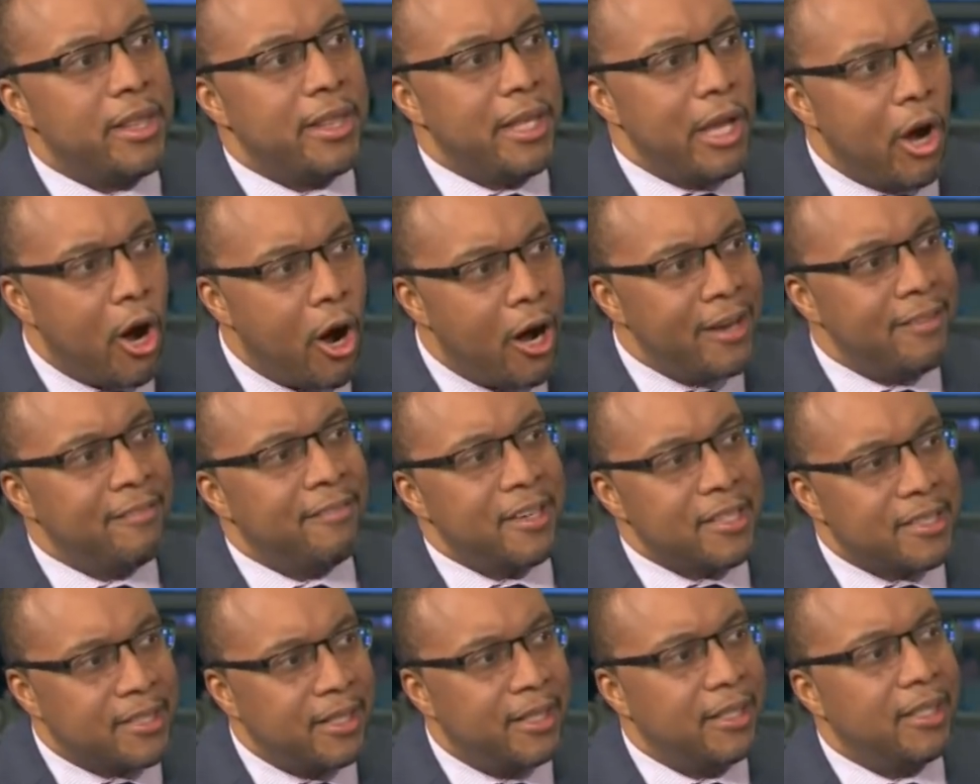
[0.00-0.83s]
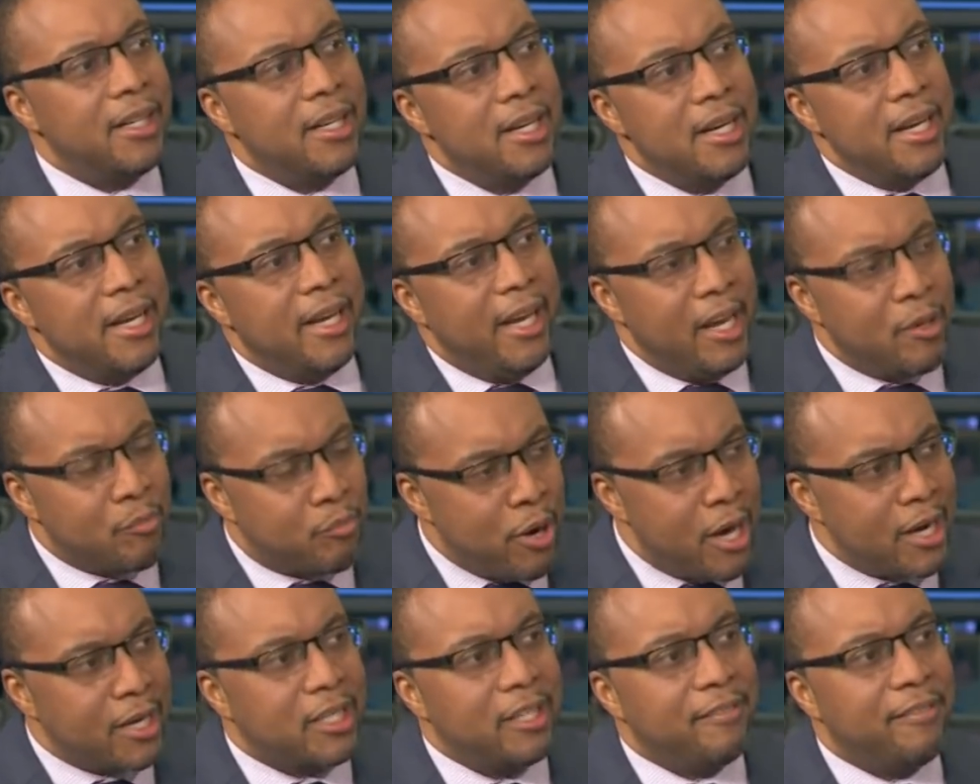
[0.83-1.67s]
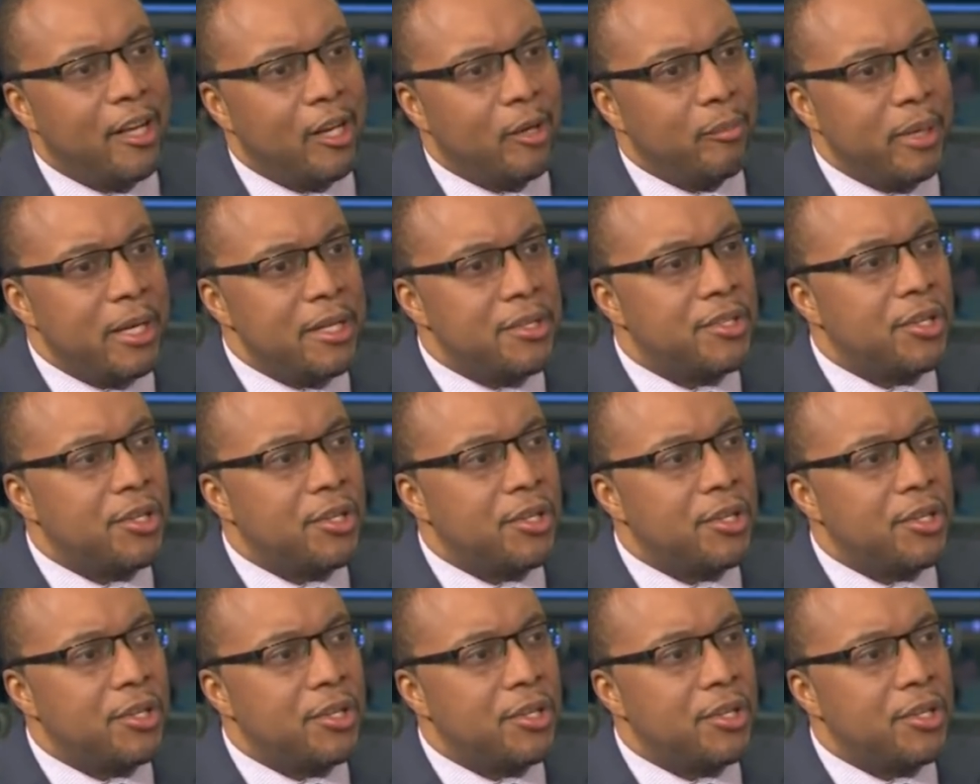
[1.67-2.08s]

They are investing in product development.